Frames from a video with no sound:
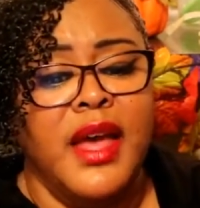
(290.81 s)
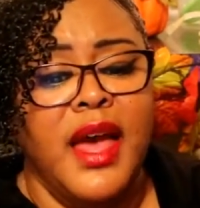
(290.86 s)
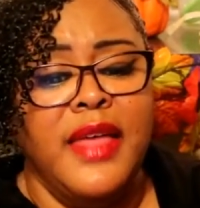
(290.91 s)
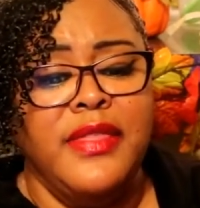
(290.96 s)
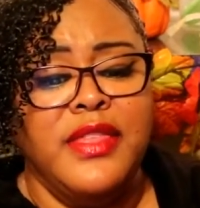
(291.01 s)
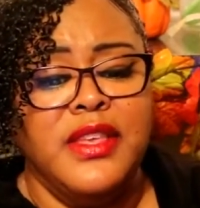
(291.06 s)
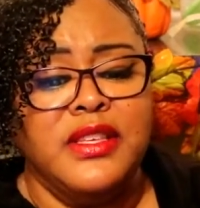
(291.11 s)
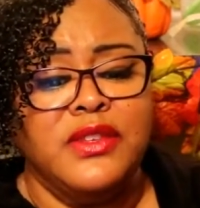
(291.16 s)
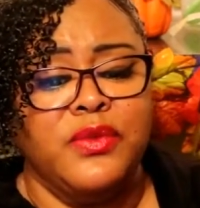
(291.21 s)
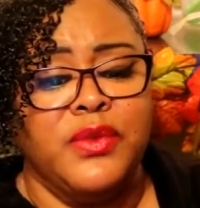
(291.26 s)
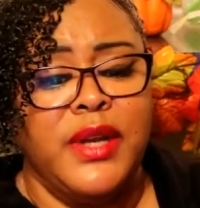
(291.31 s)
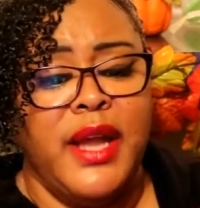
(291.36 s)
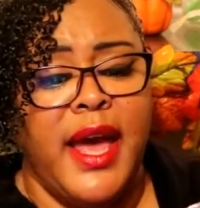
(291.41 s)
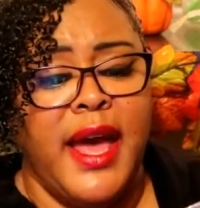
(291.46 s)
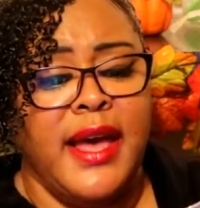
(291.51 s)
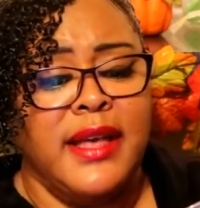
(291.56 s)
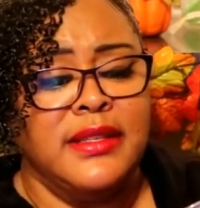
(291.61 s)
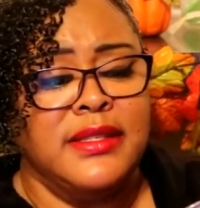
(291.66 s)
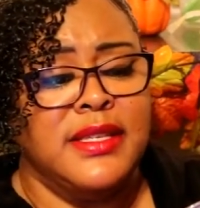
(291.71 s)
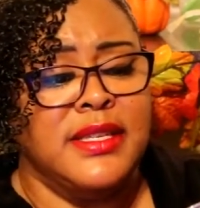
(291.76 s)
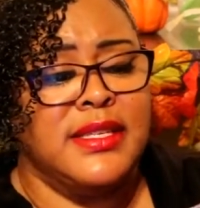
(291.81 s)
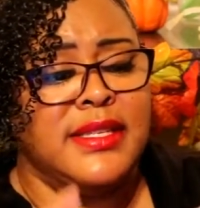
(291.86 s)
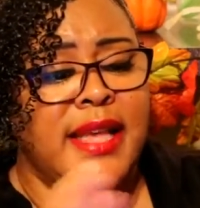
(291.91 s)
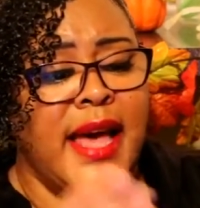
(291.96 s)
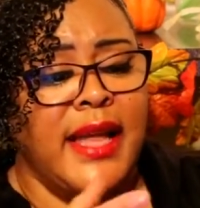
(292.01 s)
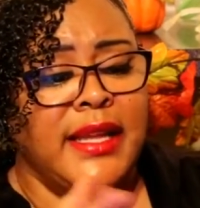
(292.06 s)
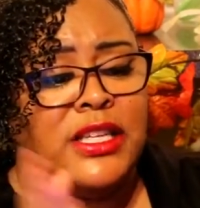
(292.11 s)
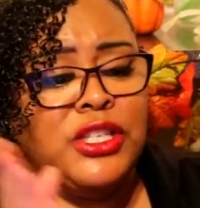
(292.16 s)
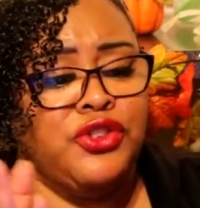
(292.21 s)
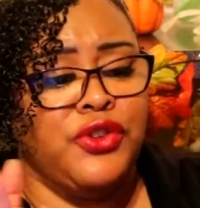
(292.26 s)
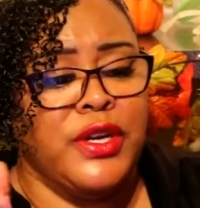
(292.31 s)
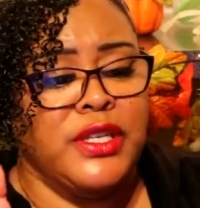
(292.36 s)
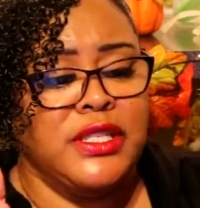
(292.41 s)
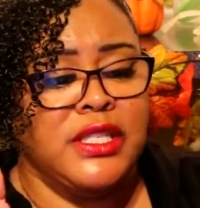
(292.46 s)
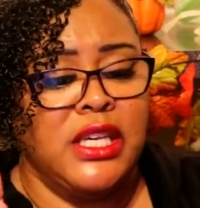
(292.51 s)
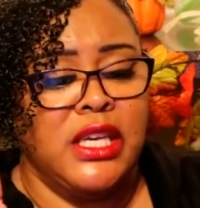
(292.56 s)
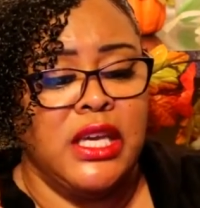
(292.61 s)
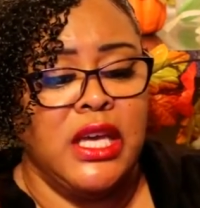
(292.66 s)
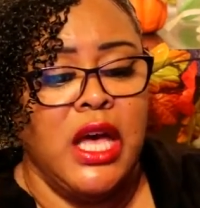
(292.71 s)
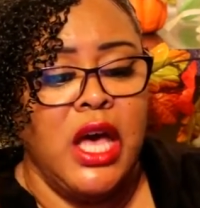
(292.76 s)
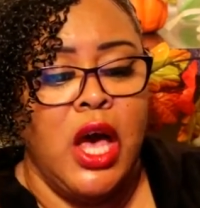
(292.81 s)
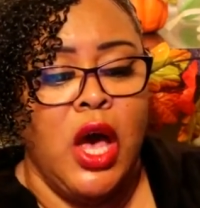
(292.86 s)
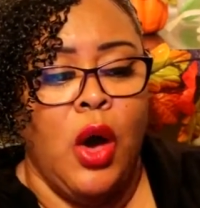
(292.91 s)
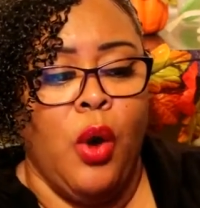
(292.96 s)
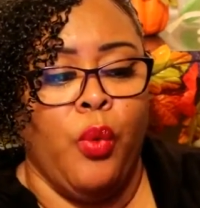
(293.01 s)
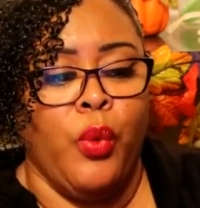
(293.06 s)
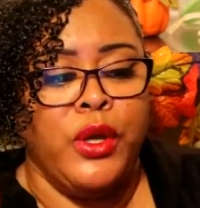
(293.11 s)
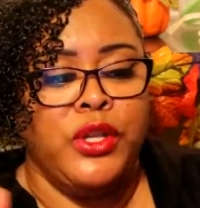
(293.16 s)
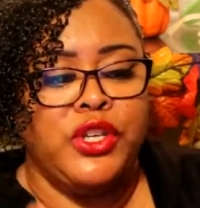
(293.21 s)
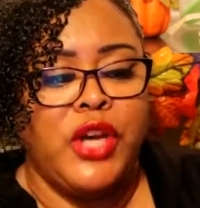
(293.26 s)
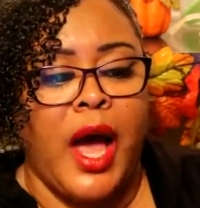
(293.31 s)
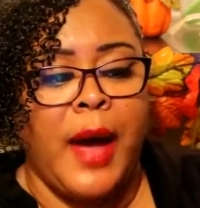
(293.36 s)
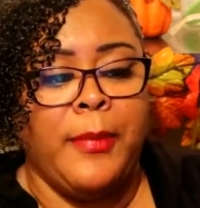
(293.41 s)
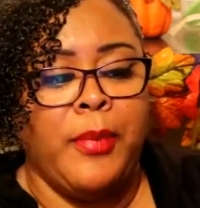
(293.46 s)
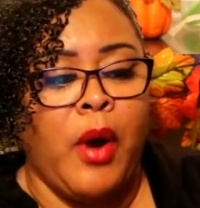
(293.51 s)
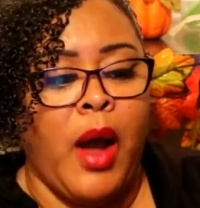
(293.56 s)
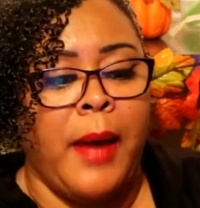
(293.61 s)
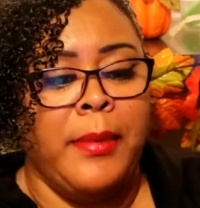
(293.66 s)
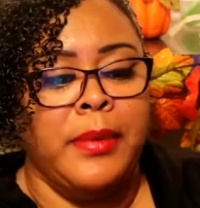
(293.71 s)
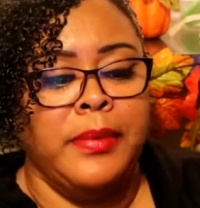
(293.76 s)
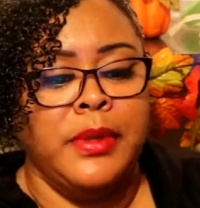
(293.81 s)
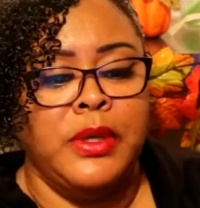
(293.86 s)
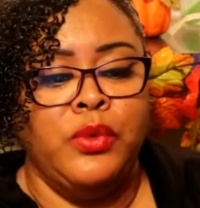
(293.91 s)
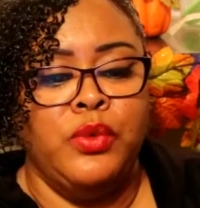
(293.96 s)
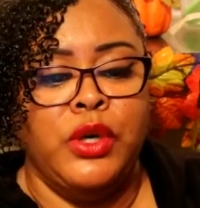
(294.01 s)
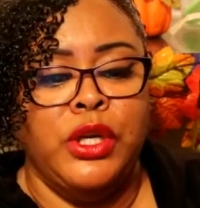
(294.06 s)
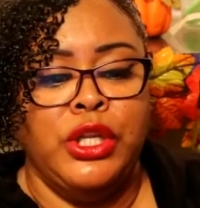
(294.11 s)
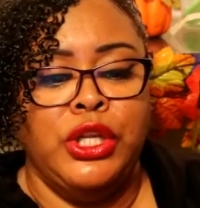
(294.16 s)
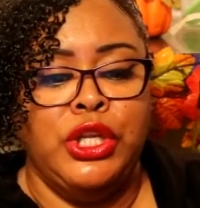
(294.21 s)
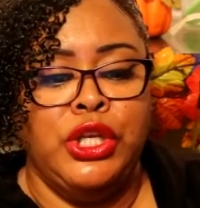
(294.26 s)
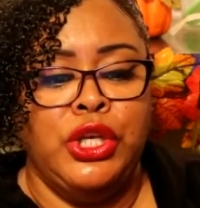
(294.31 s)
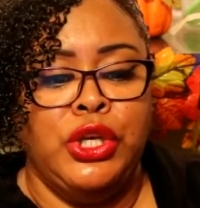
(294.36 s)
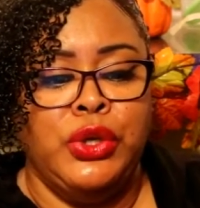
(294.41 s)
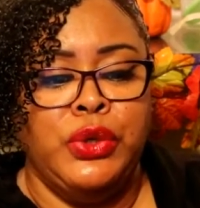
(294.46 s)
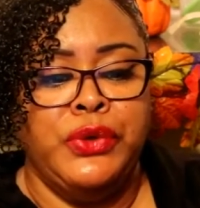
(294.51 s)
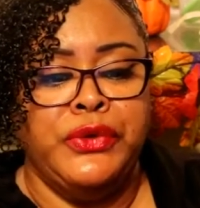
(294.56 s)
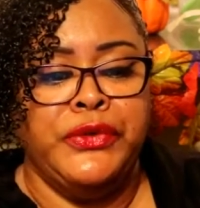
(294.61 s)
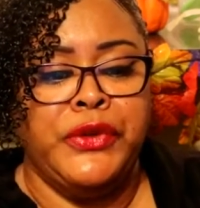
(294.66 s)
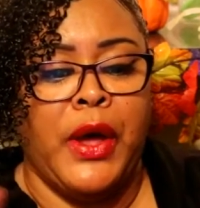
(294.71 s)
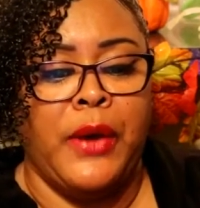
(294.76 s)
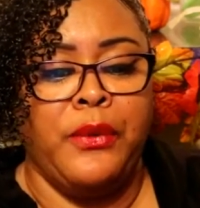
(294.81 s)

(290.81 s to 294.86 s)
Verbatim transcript: and this one has the salad dressing, which I probably wouldn't use.